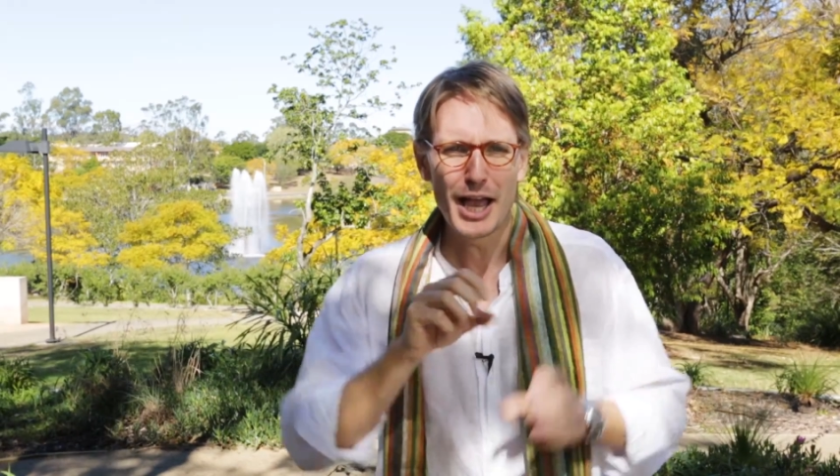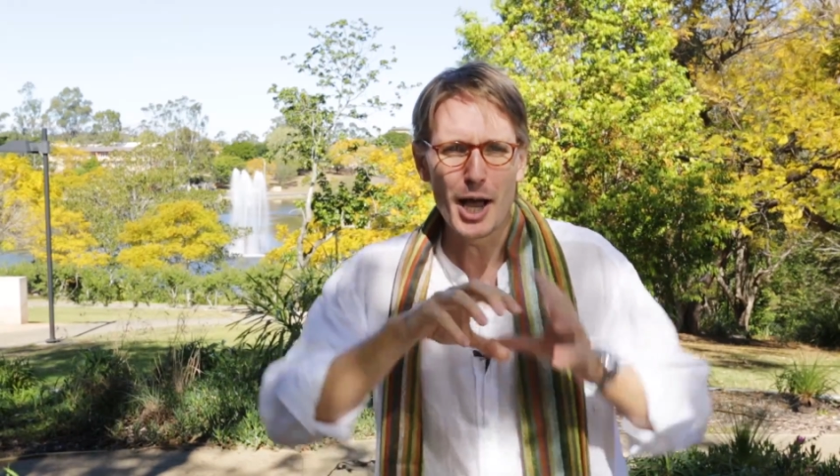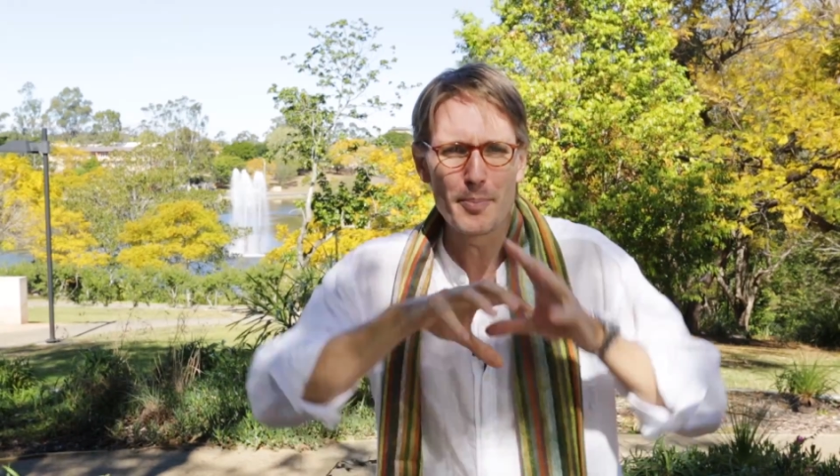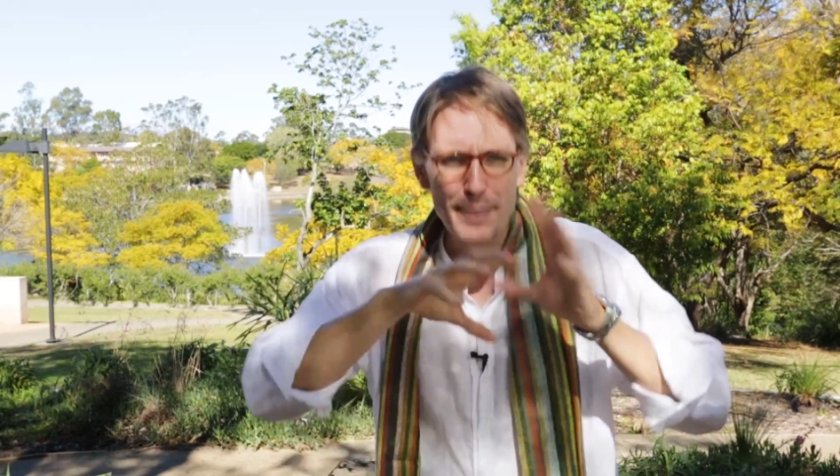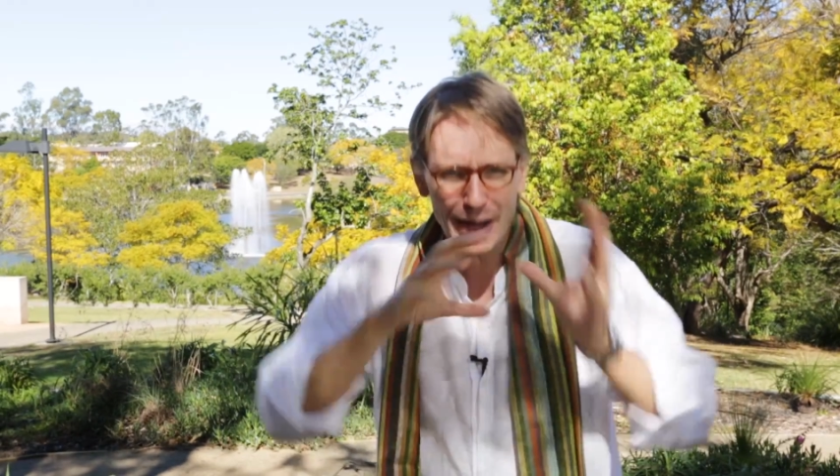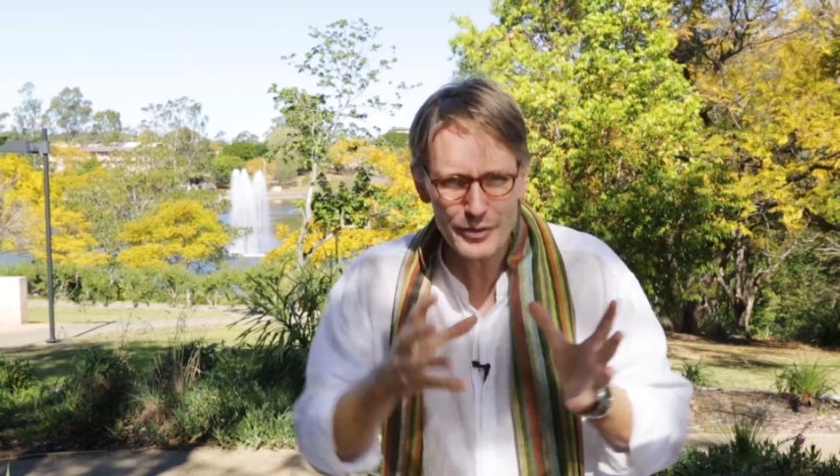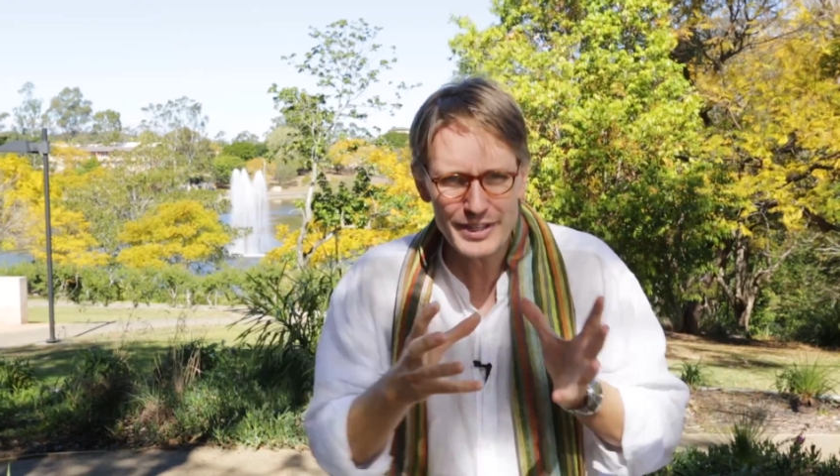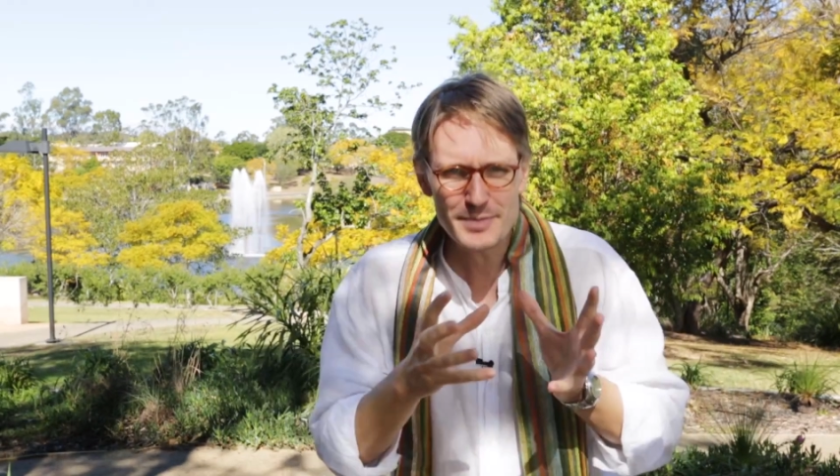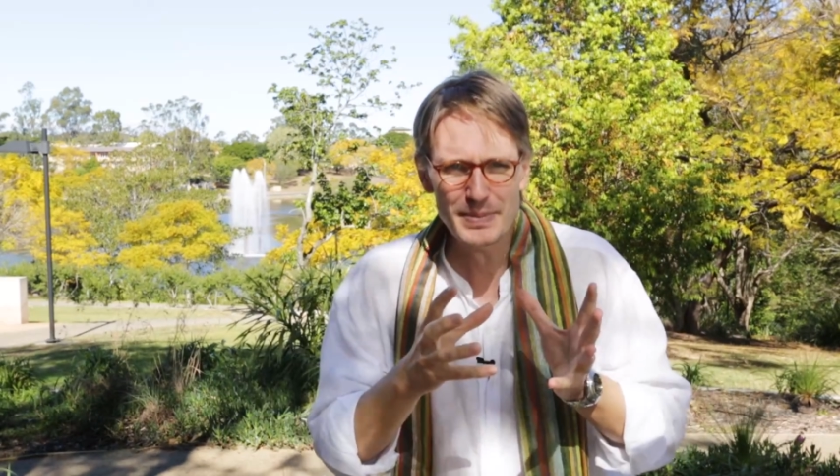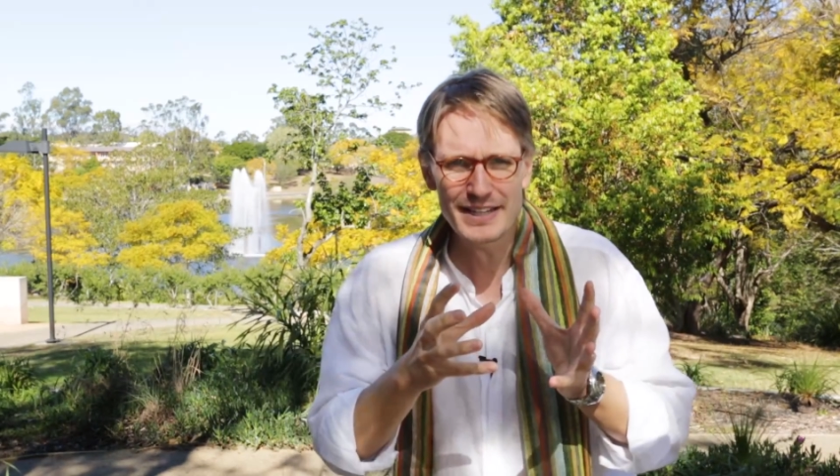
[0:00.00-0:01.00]
about
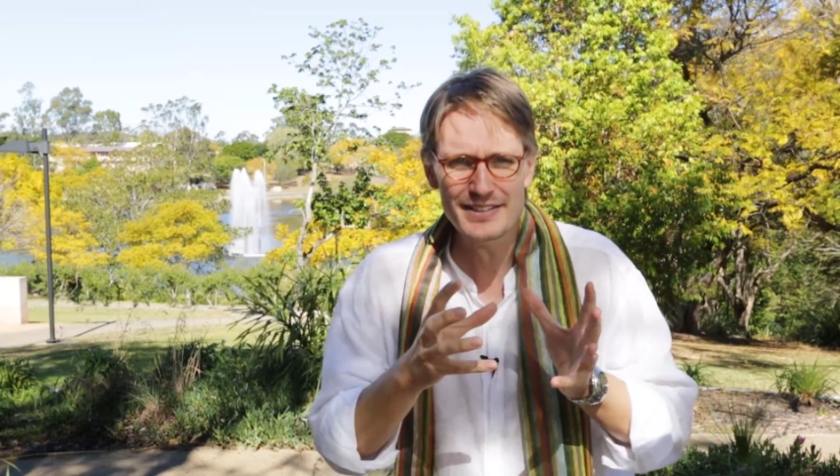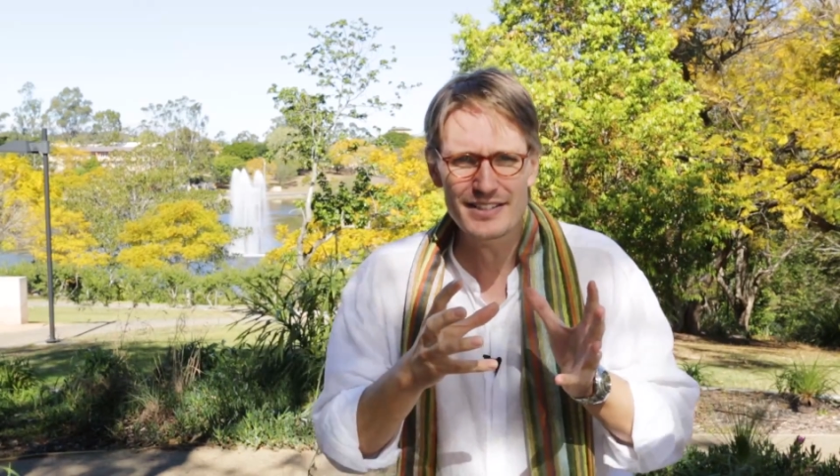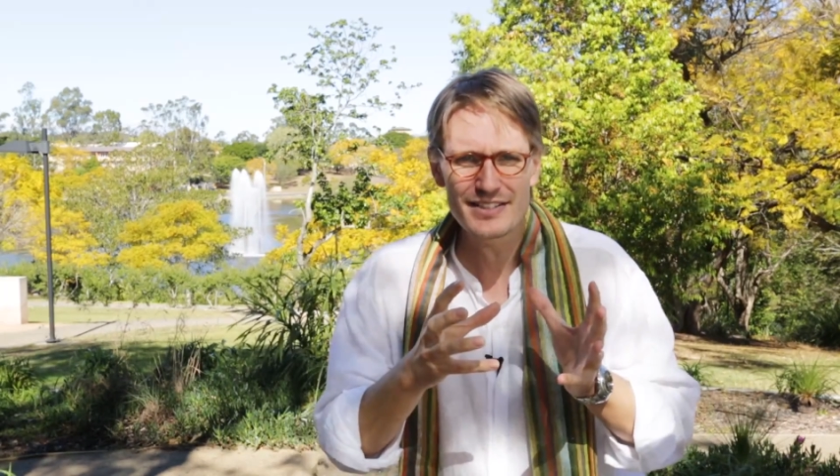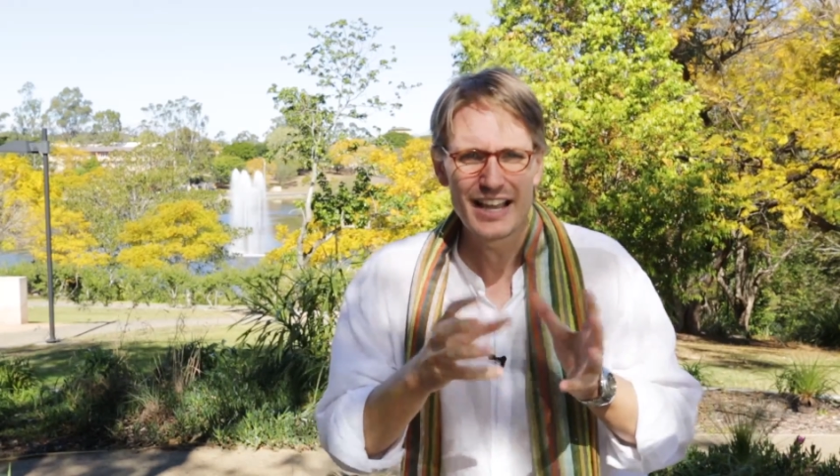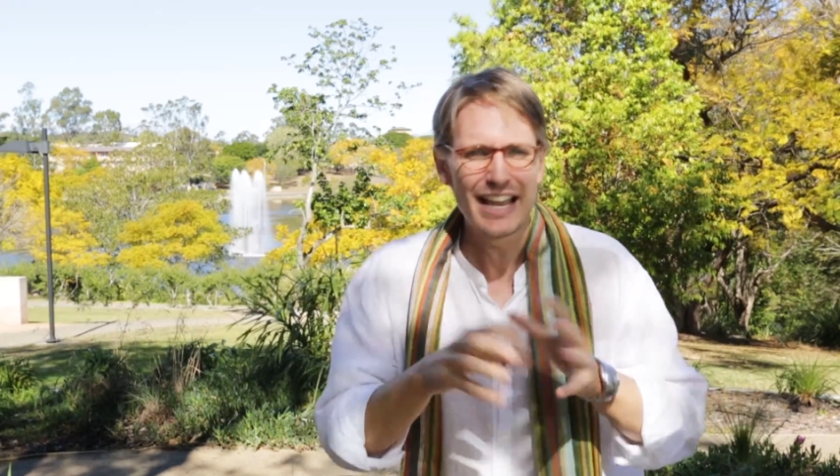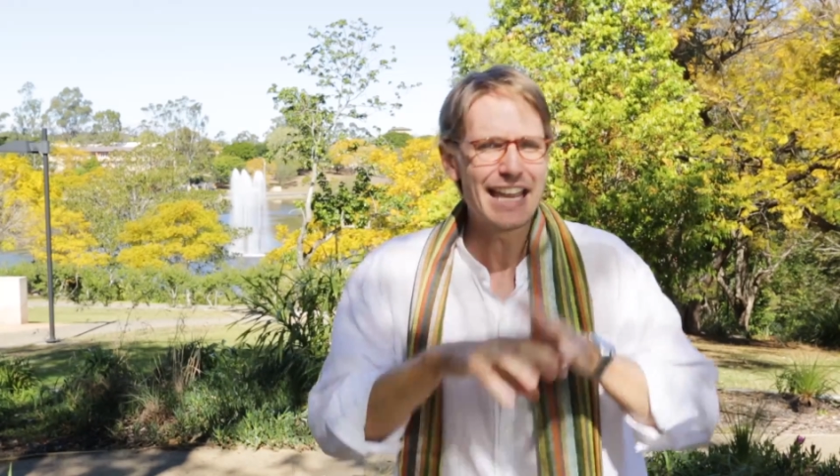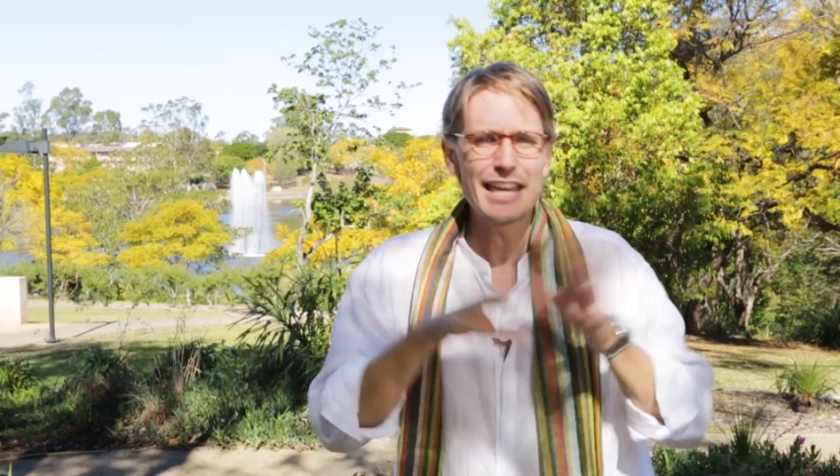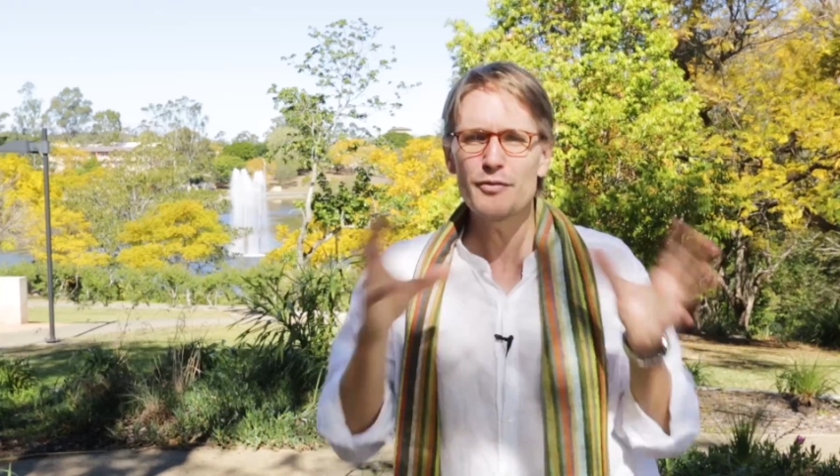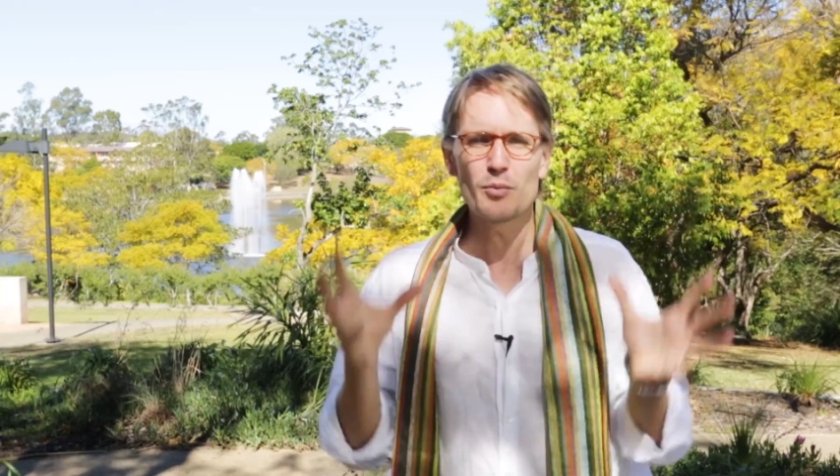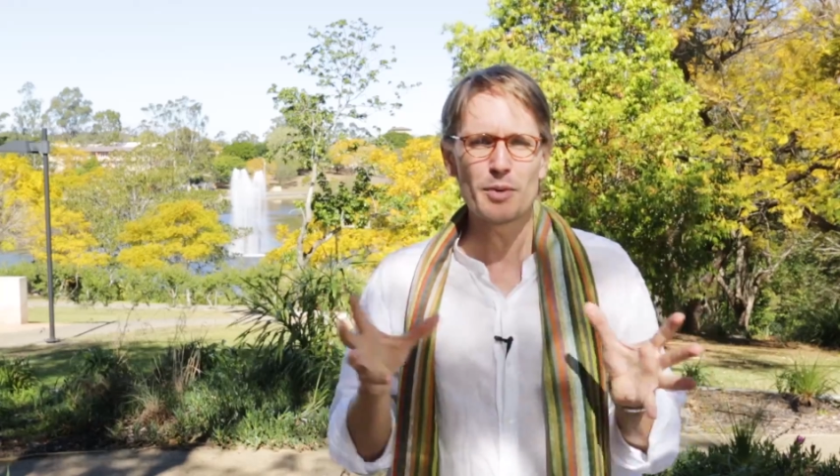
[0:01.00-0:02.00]
these places even